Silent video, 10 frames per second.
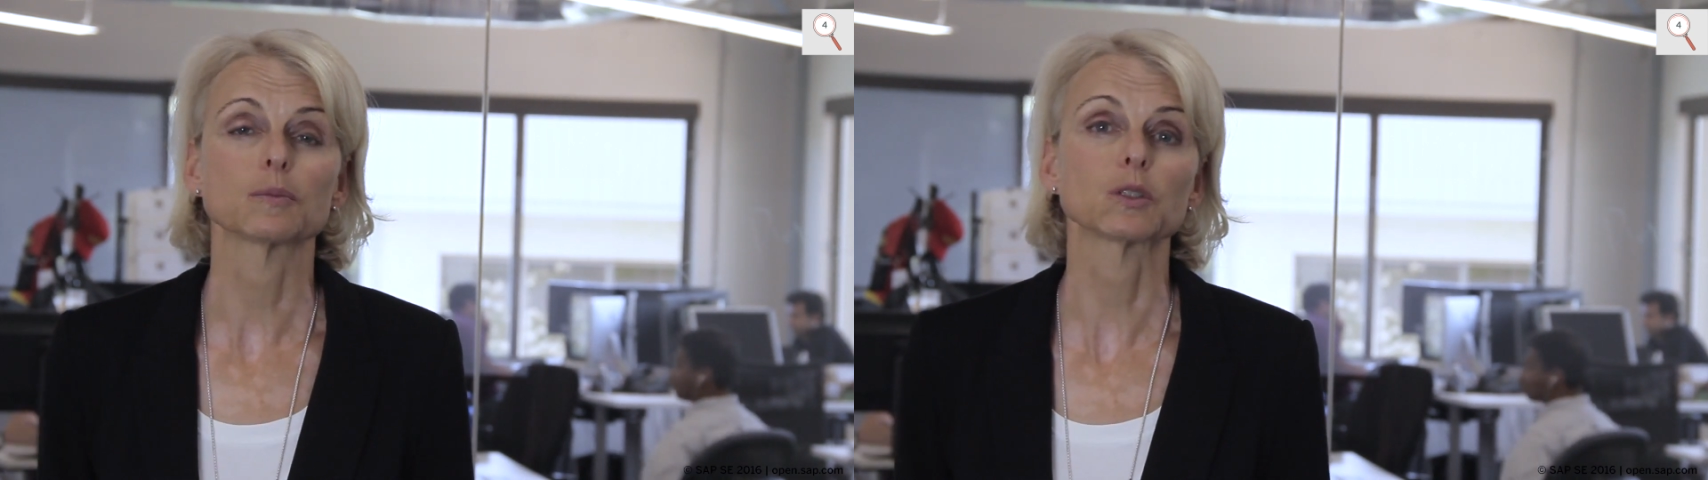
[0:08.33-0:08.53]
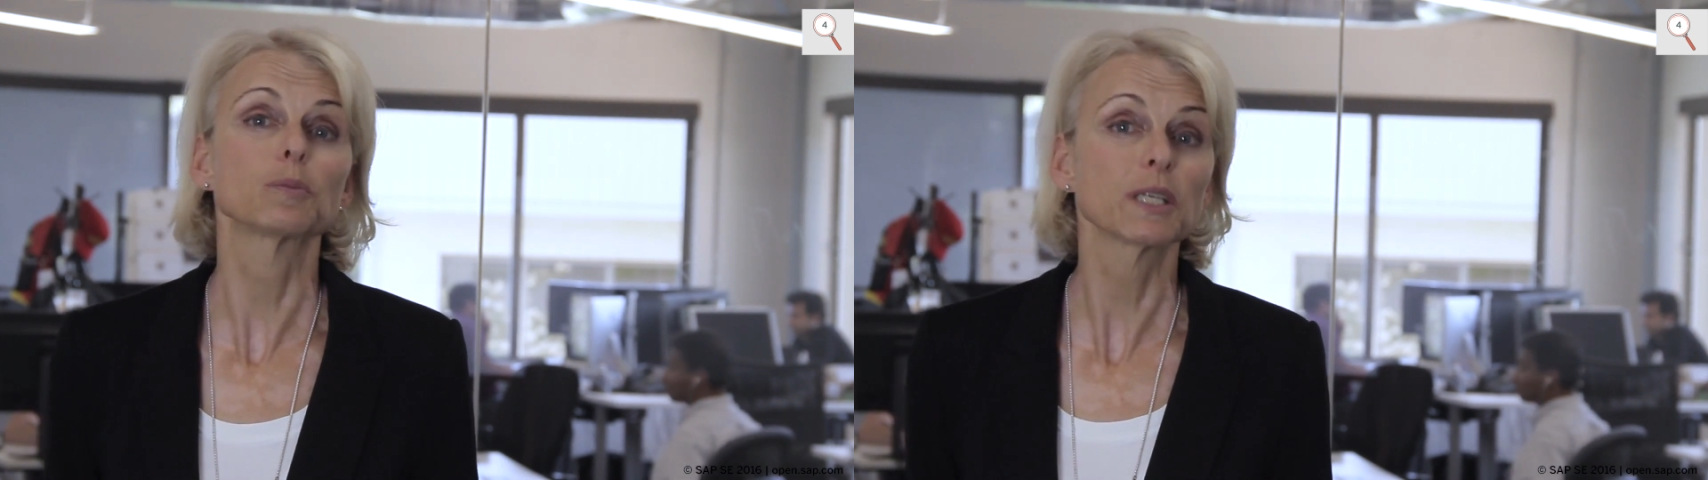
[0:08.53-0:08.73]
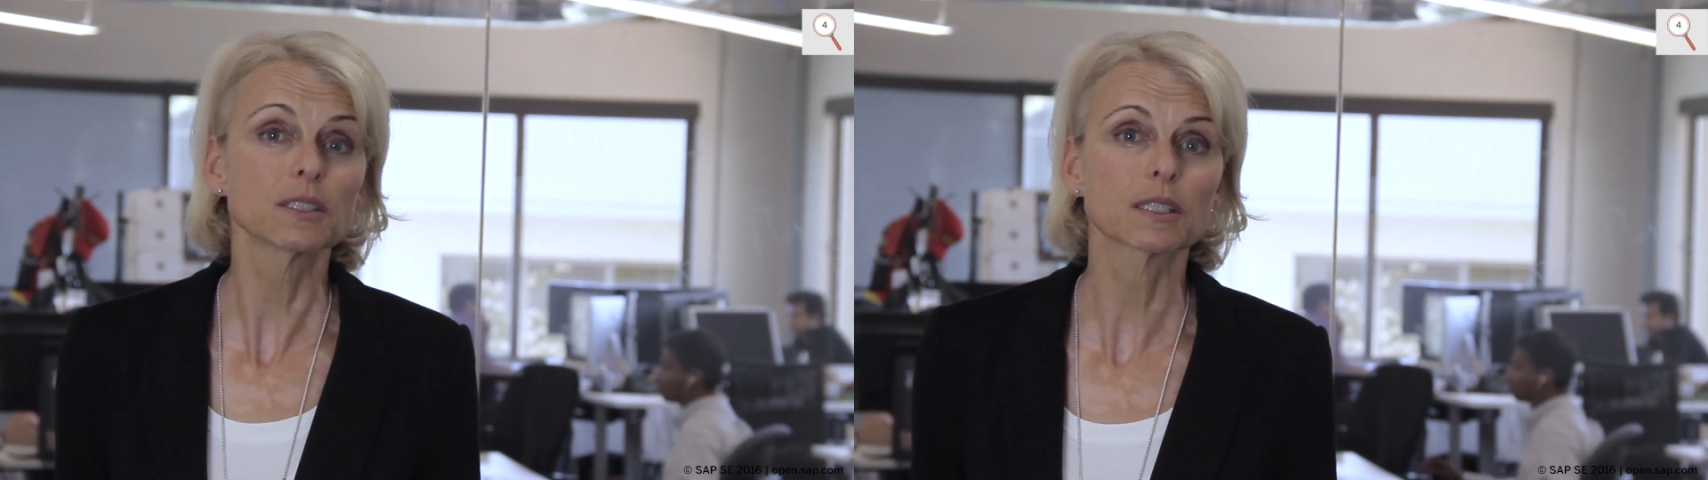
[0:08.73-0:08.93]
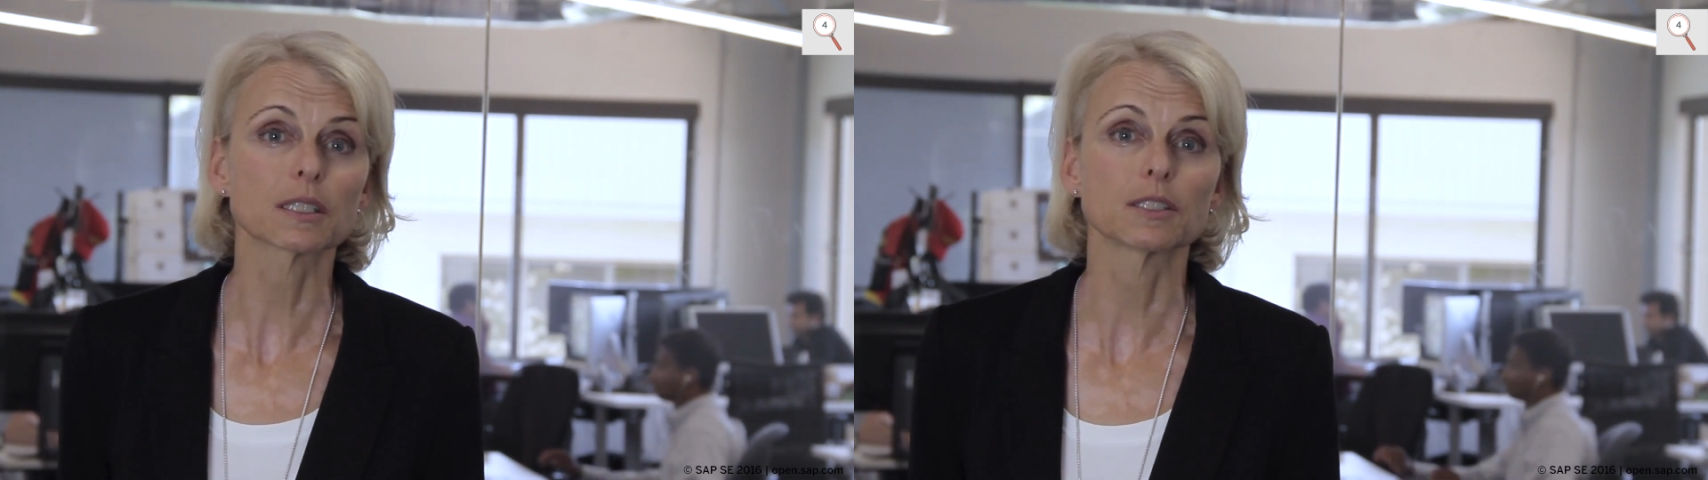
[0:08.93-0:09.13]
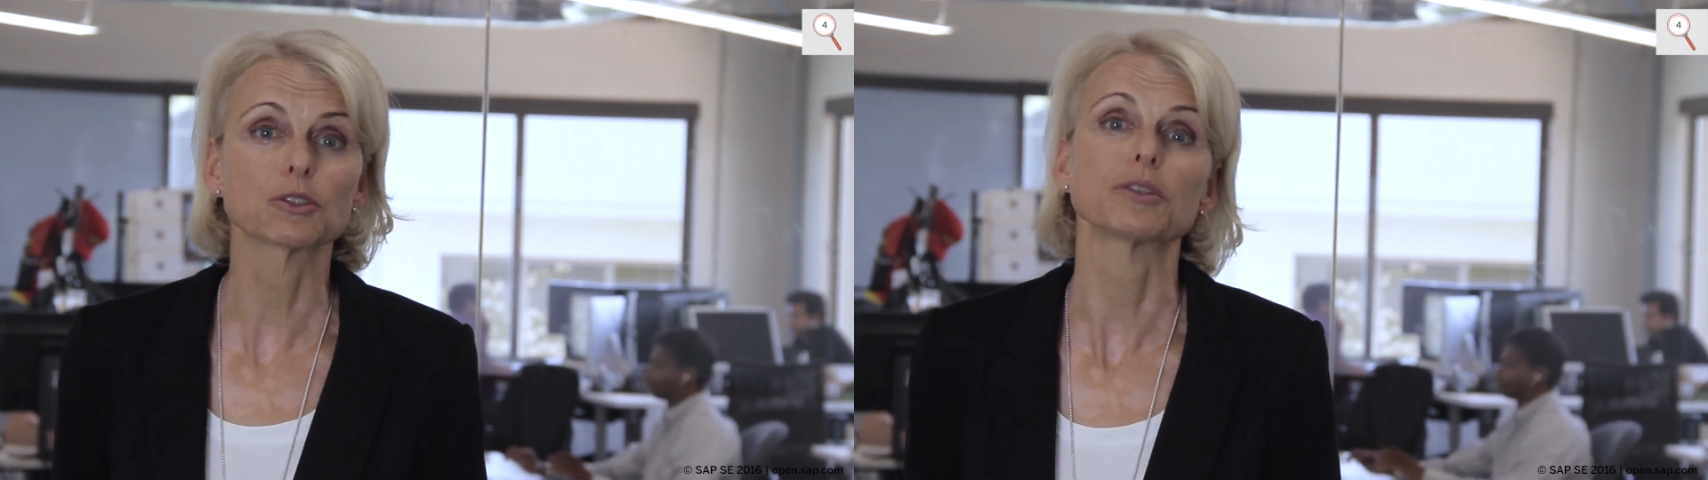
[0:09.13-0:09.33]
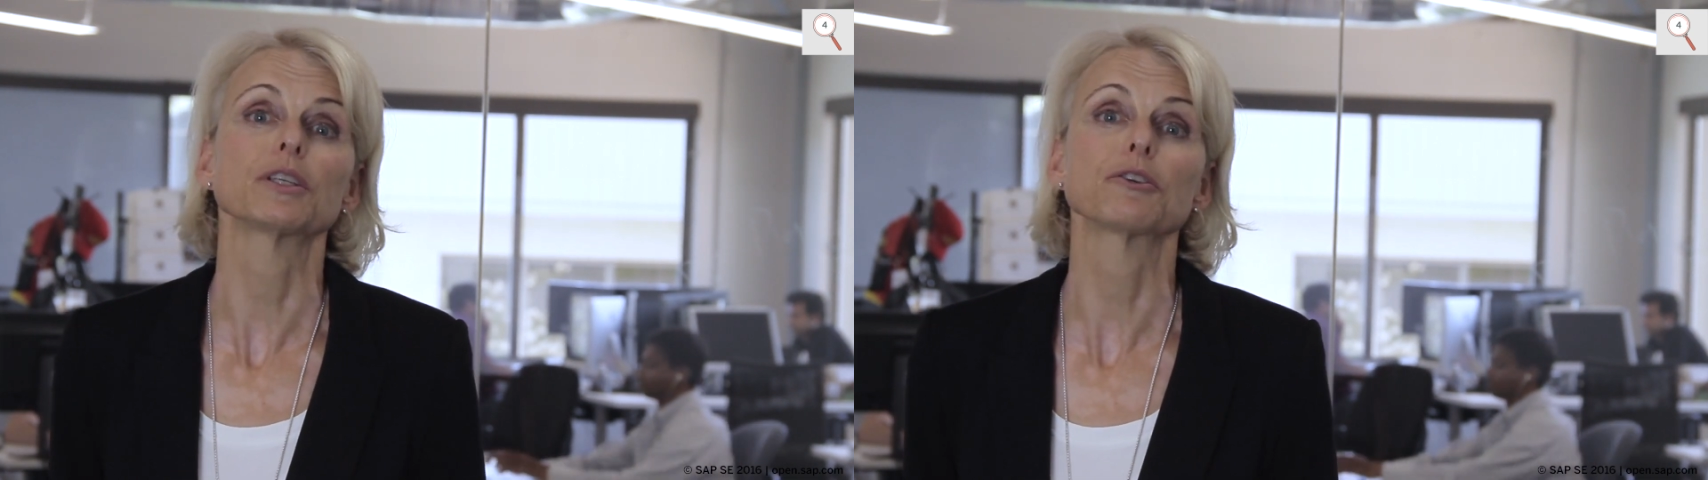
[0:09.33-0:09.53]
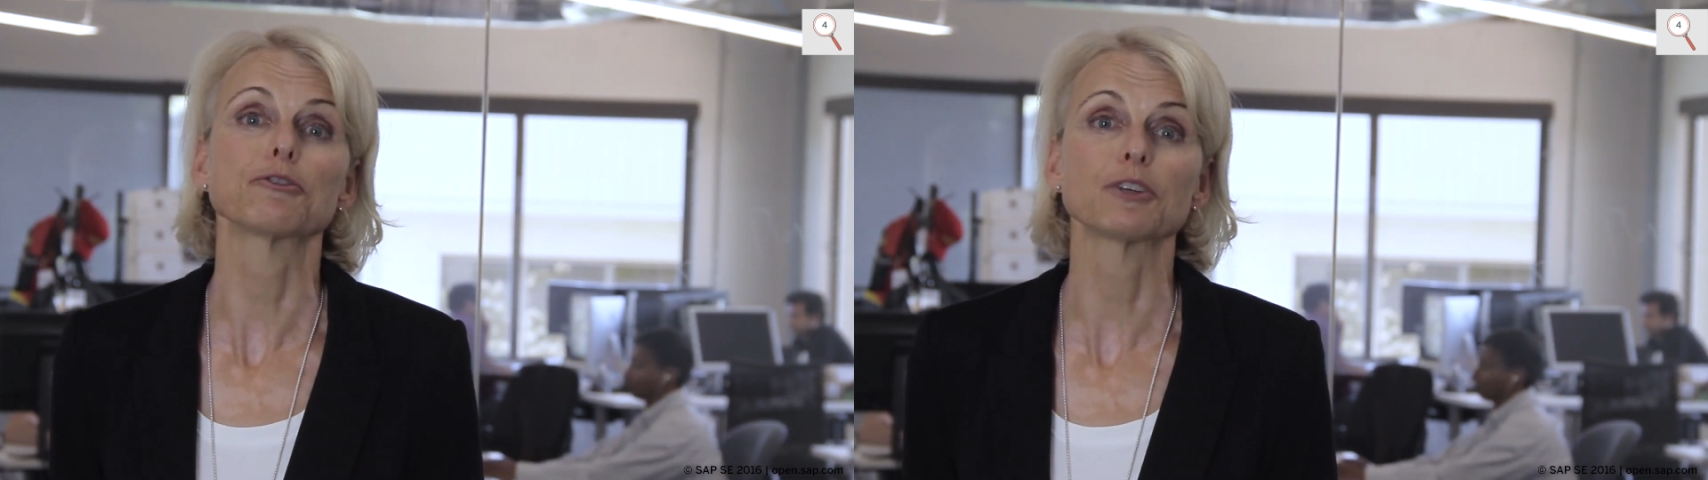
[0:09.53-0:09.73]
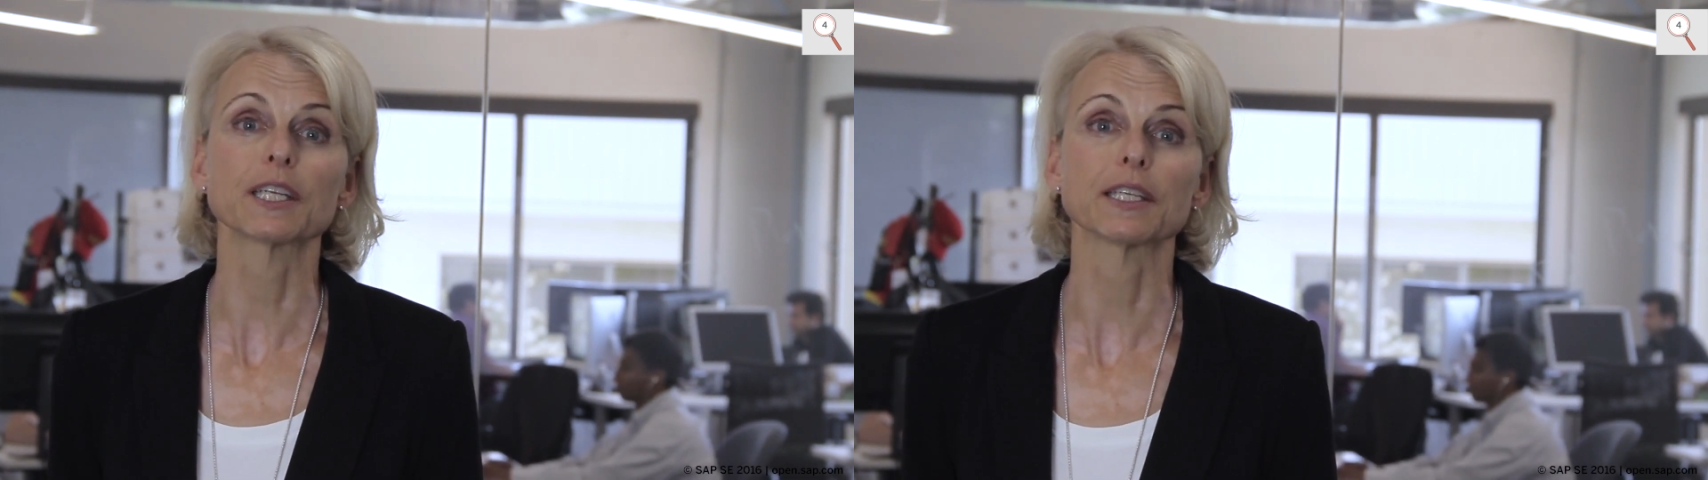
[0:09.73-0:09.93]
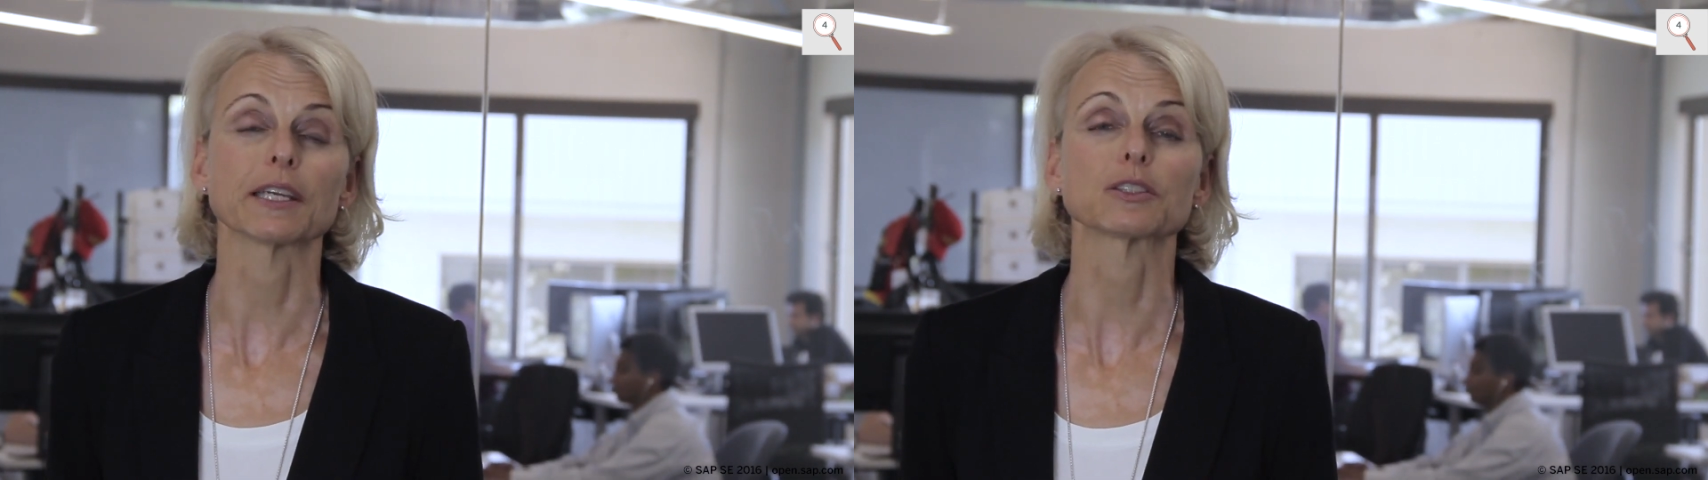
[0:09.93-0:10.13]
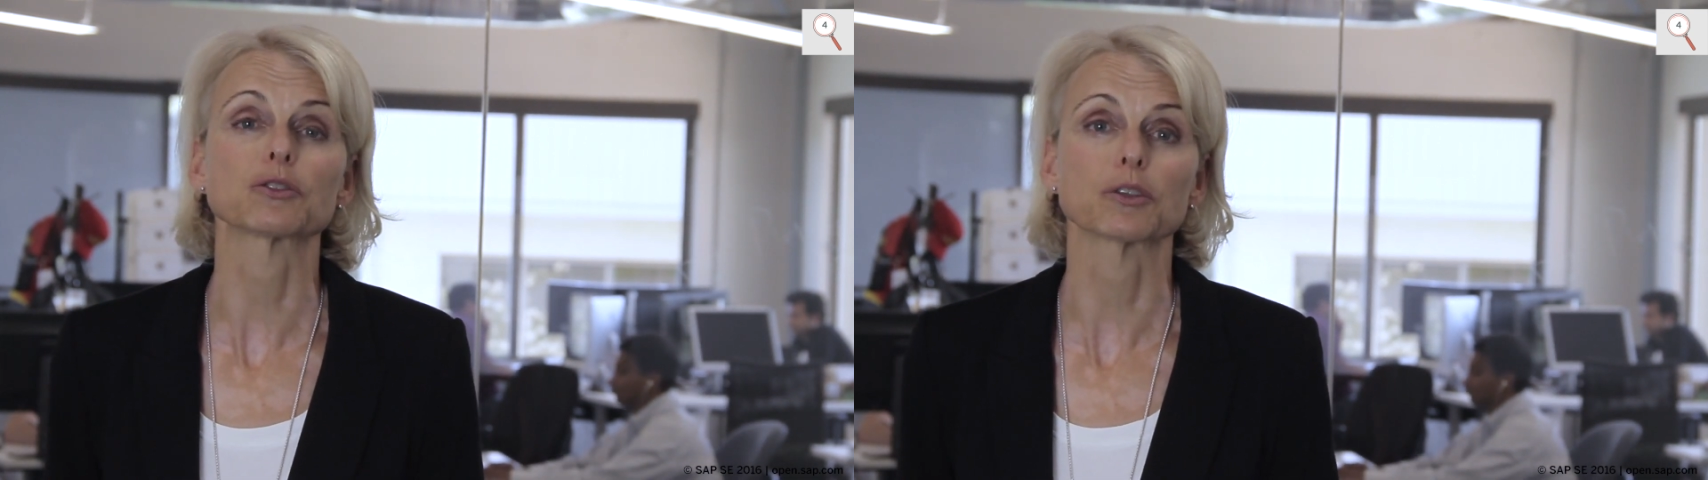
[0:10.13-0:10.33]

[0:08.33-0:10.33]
So basically turning your findings